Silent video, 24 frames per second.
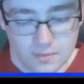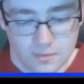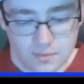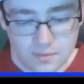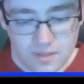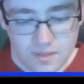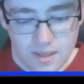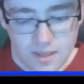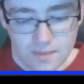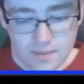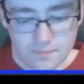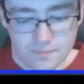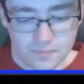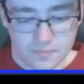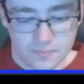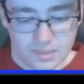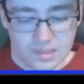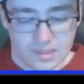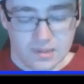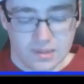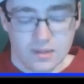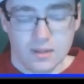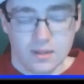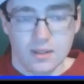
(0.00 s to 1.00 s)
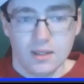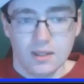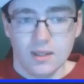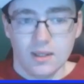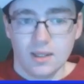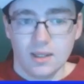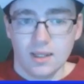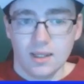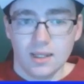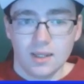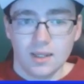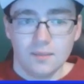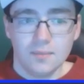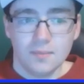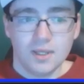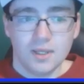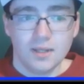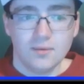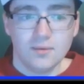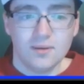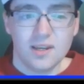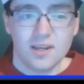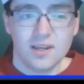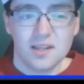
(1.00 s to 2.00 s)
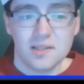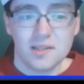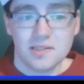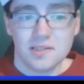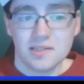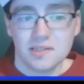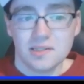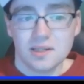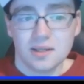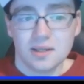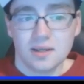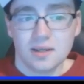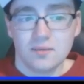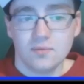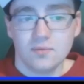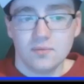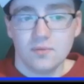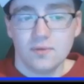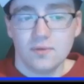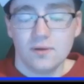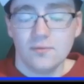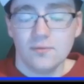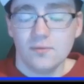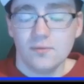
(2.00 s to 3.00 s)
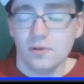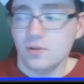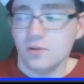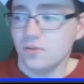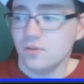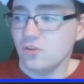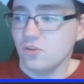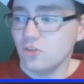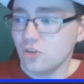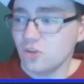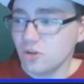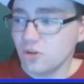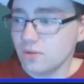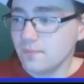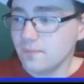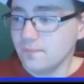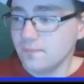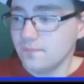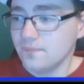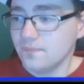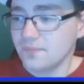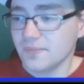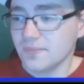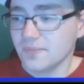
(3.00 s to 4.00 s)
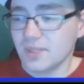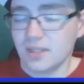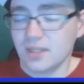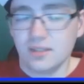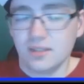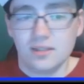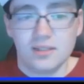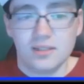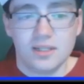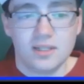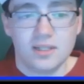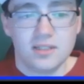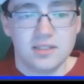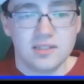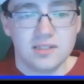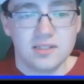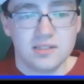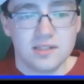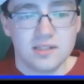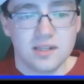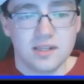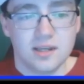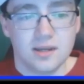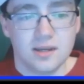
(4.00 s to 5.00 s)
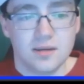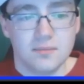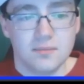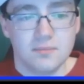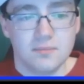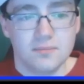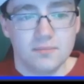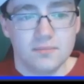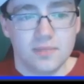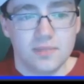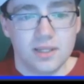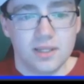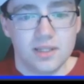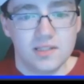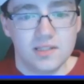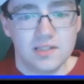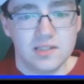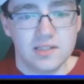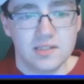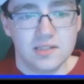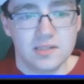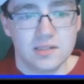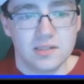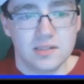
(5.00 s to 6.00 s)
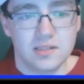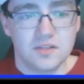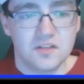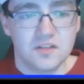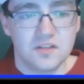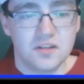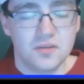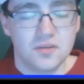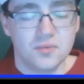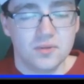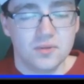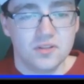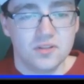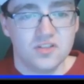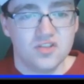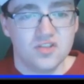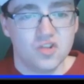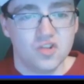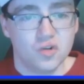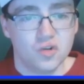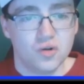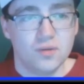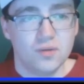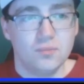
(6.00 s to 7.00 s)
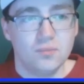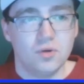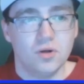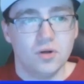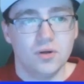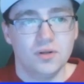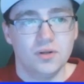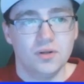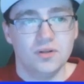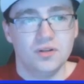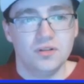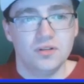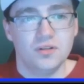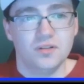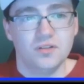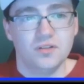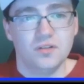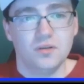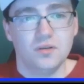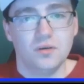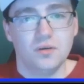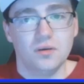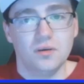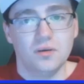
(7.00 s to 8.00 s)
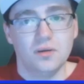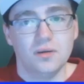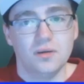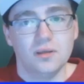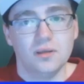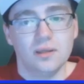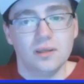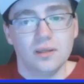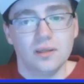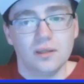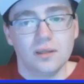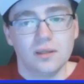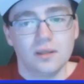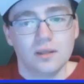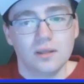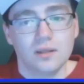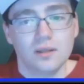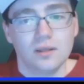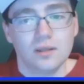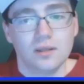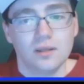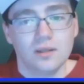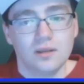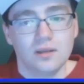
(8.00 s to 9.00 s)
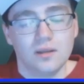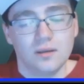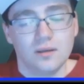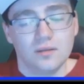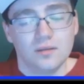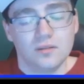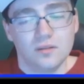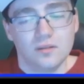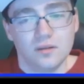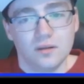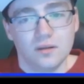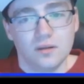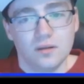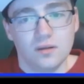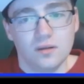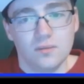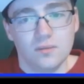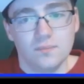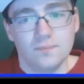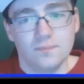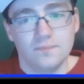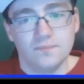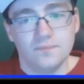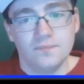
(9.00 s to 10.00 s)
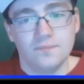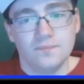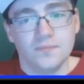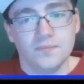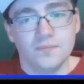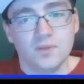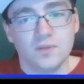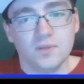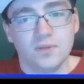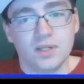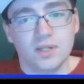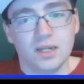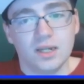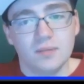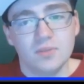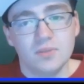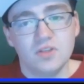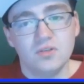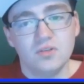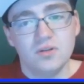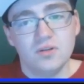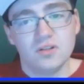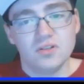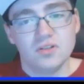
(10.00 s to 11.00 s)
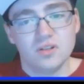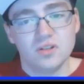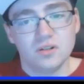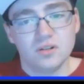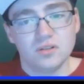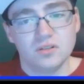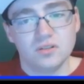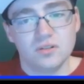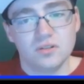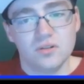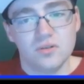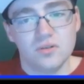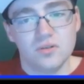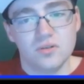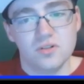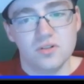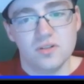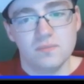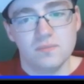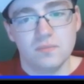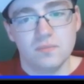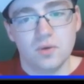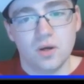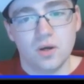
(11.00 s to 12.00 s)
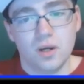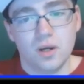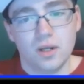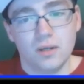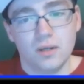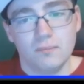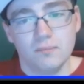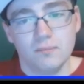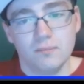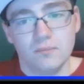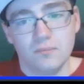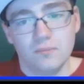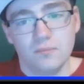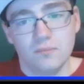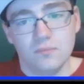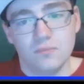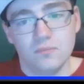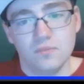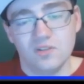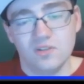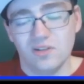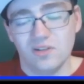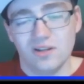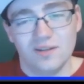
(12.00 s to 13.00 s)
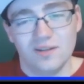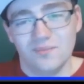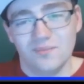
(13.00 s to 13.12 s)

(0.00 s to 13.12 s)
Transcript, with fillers: So yeah, um anyways, um without further ado, let's um let's continue on the story mode. So yeah, so we're gonna be doing Doctor's Mine, sorry